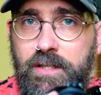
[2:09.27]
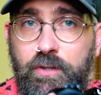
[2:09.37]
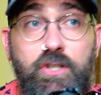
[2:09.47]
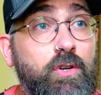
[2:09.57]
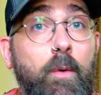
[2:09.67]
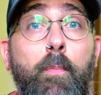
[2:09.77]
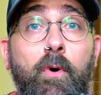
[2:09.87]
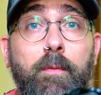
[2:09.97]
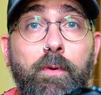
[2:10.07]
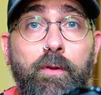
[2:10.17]
which is
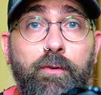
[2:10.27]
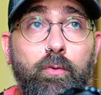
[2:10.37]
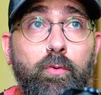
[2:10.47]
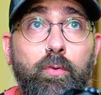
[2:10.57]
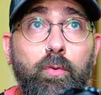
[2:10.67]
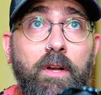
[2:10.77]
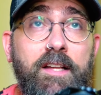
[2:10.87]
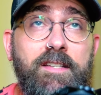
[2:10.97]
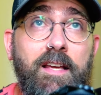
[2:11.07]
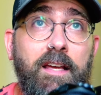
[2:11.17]
comparable to,
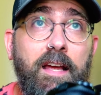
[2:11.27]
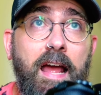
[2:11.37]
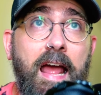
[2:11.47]
let's say,